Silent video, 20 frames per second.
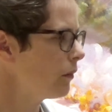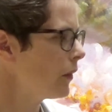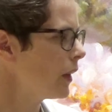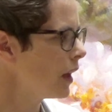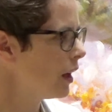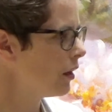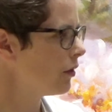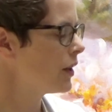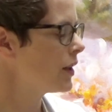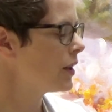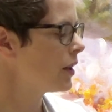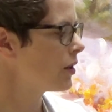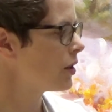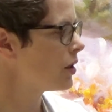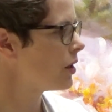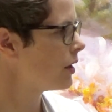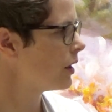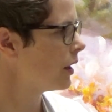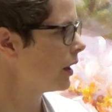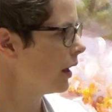a
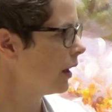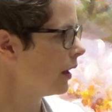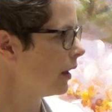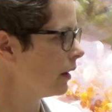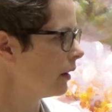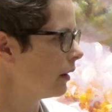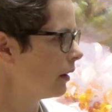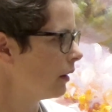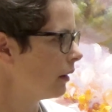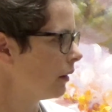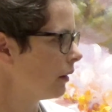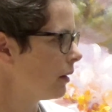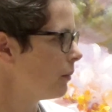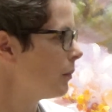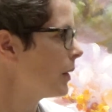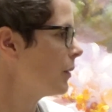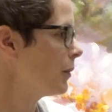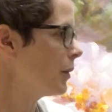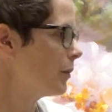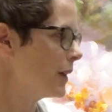reduction in
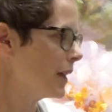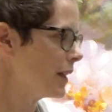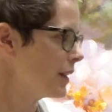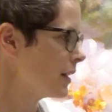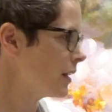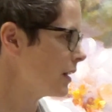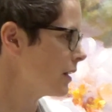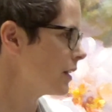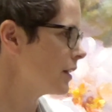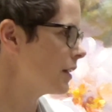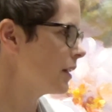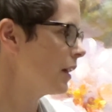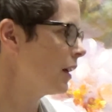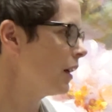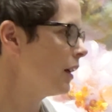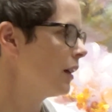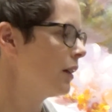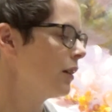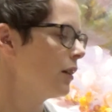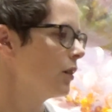minimum distance,
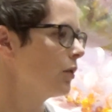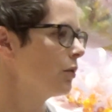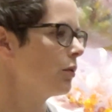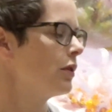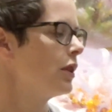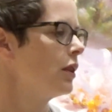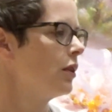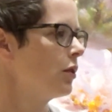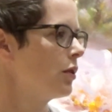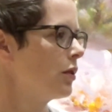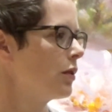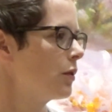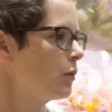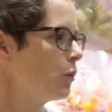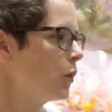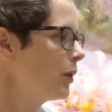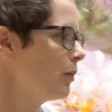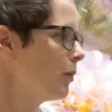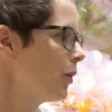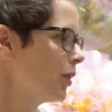to use
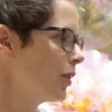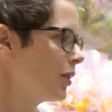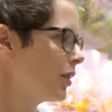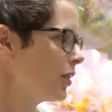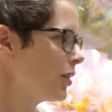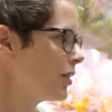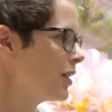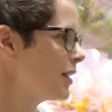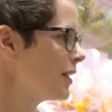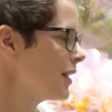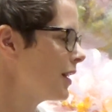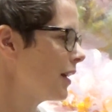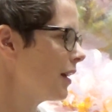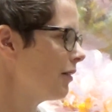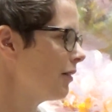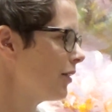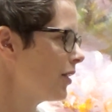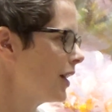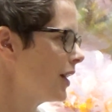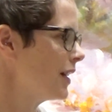one marker to say that a
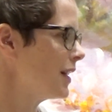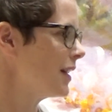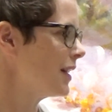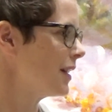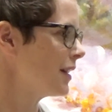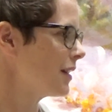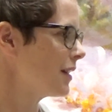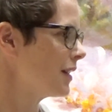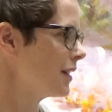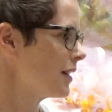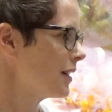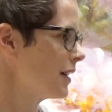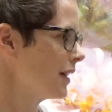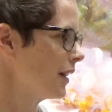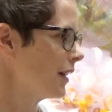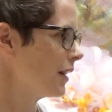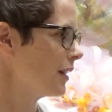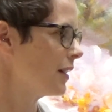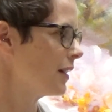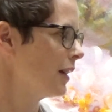variety is
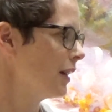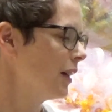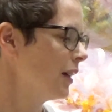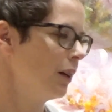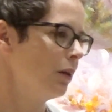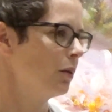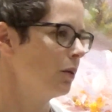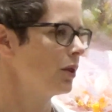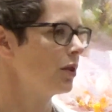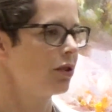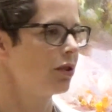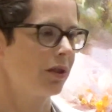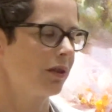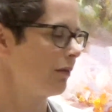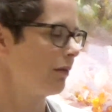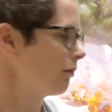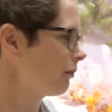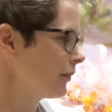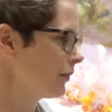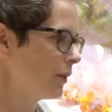distinct,
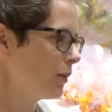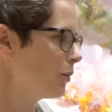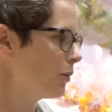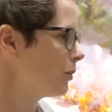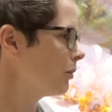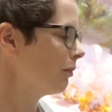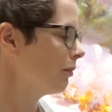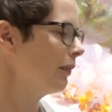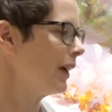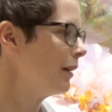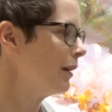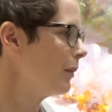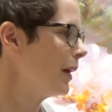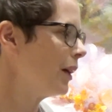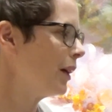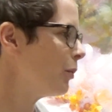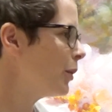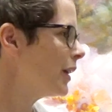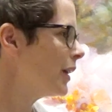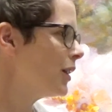which in my
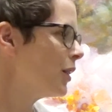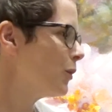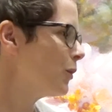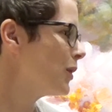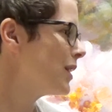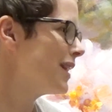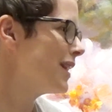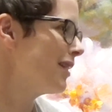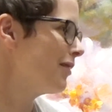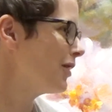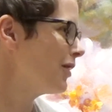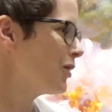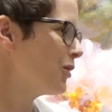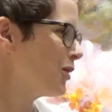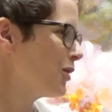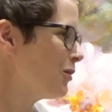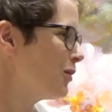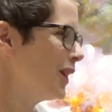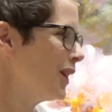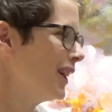opinion was never going
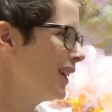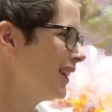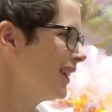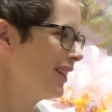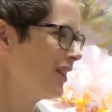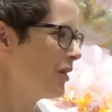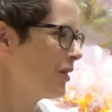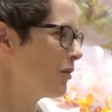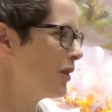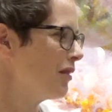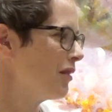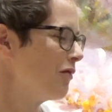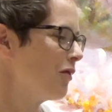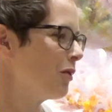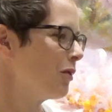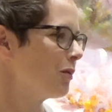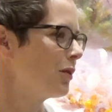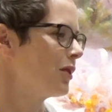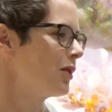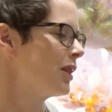to be the way
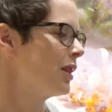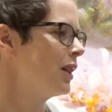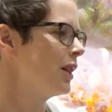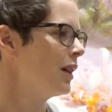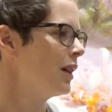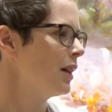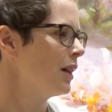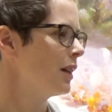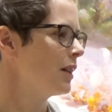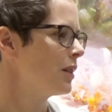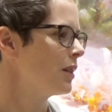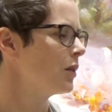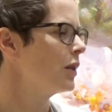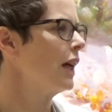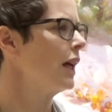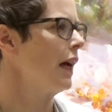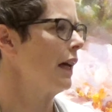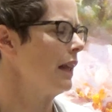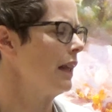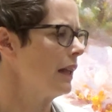forward. So
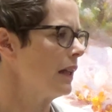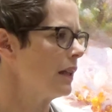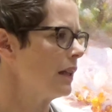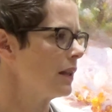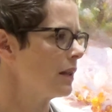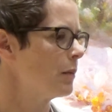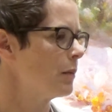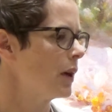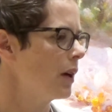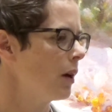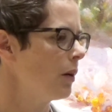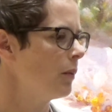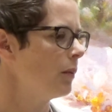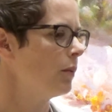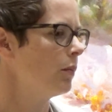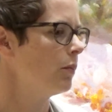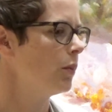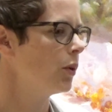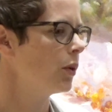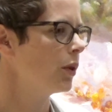yeah, I think it's become
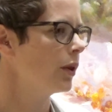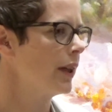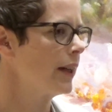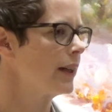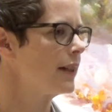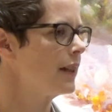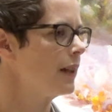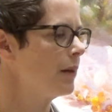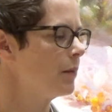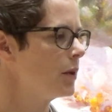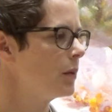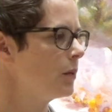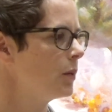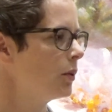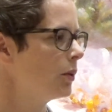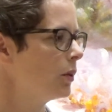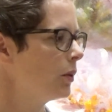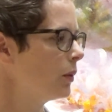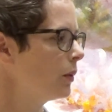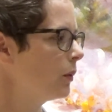more
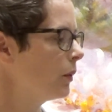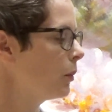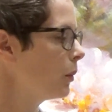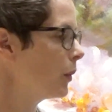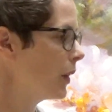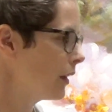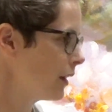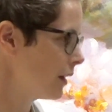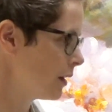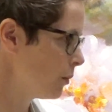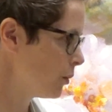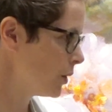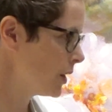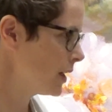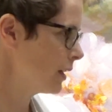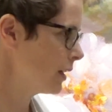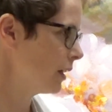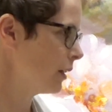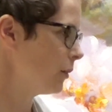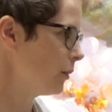acceptable within the
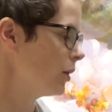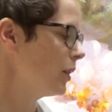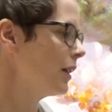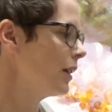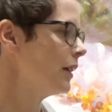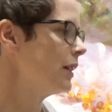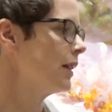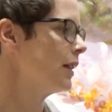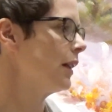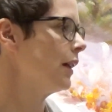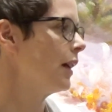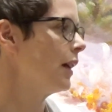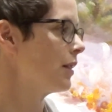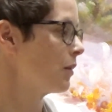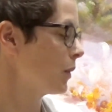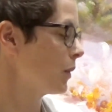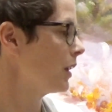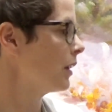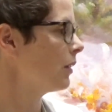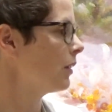breeding community as
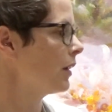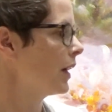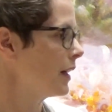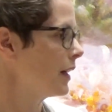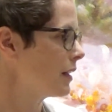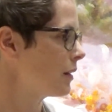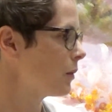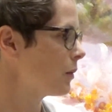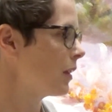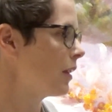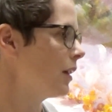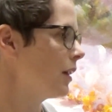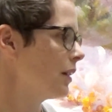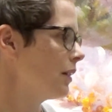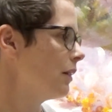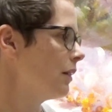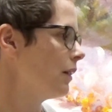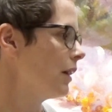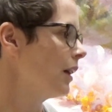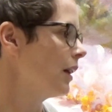well as
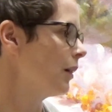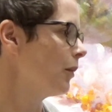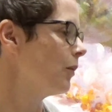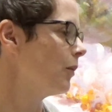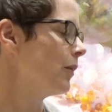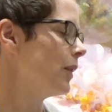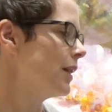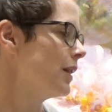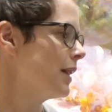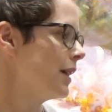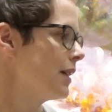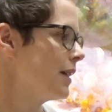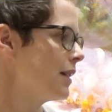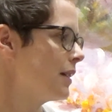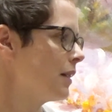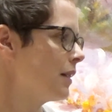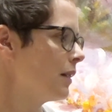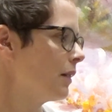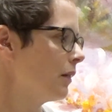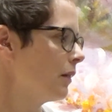within the
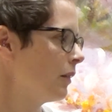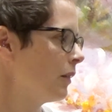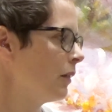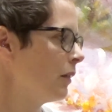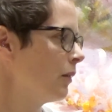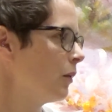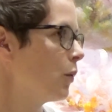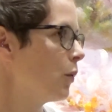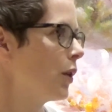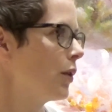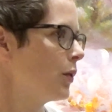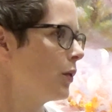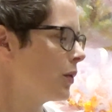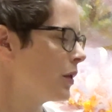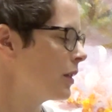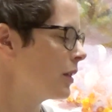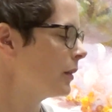testing world.